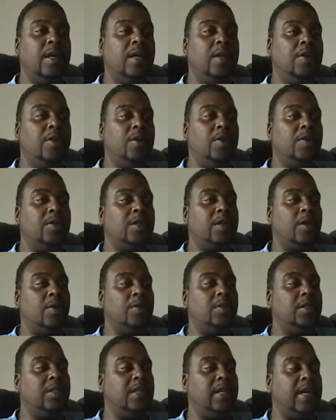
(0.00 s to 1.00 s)
you know it's
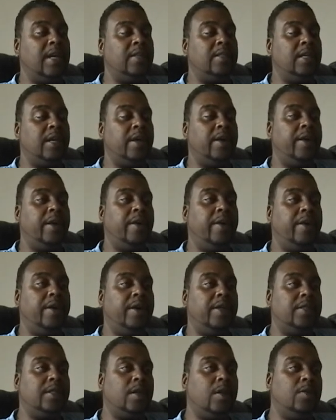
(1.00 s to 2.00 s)
close to the downtown area,
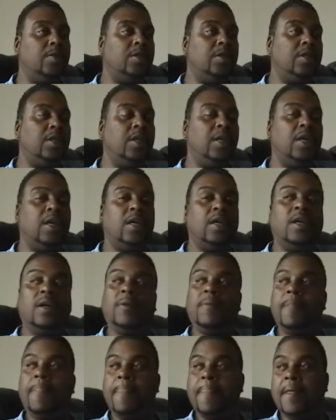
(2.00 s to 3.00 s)
it's close to the
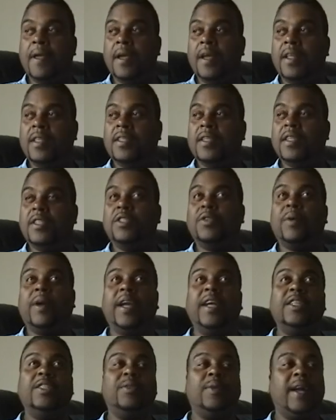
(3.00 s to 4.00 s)
uh, to the
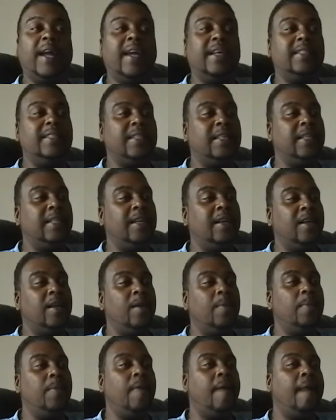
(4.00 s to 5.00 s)
train tracks, and
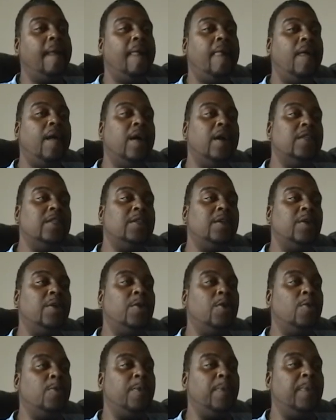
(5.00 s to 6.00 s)
uh, a
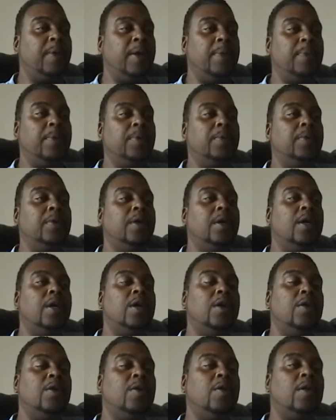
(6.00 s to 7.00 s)
certain group of people
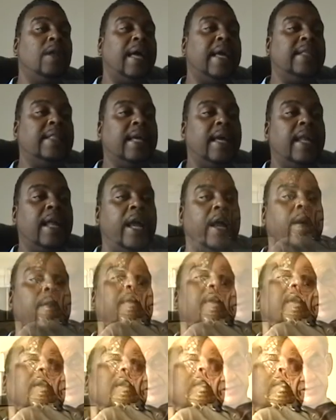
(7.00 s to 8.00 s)
you know, like that
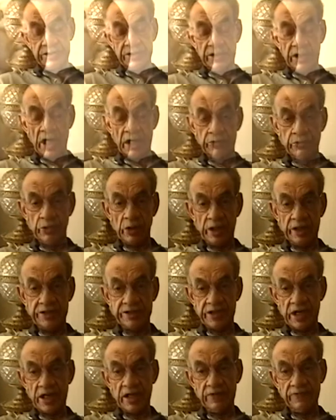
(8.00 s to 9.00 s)
area. It's not really
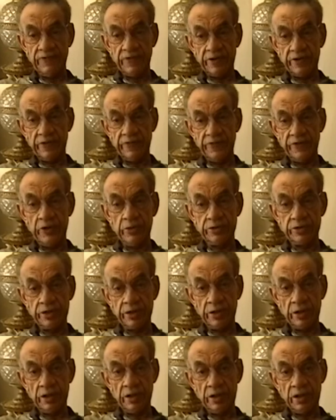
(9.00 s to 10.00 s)
safe for the future.
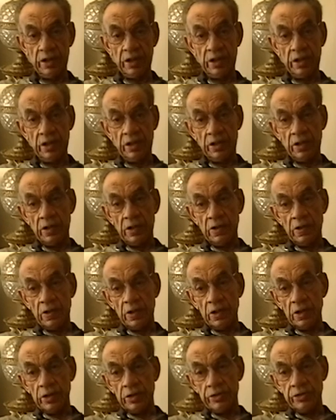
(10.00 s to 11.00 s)

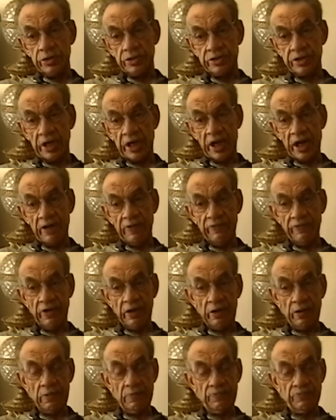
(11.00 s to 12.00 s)
You should have,
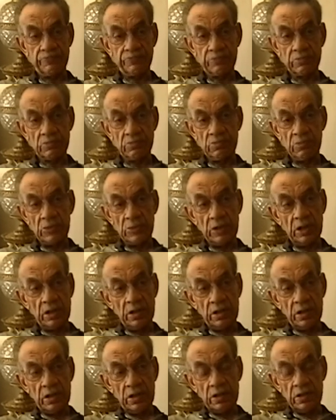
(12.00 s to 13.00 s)

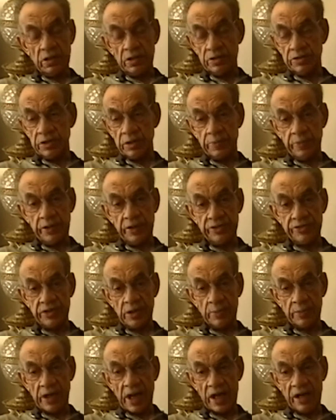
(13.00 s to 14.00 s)
uh, you should build
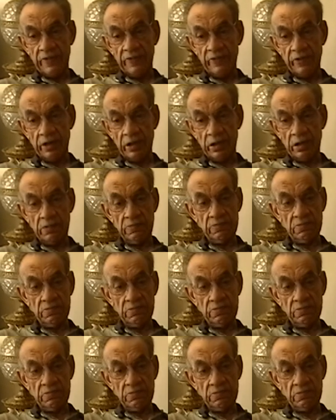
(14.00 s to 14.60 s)
some kind of uh,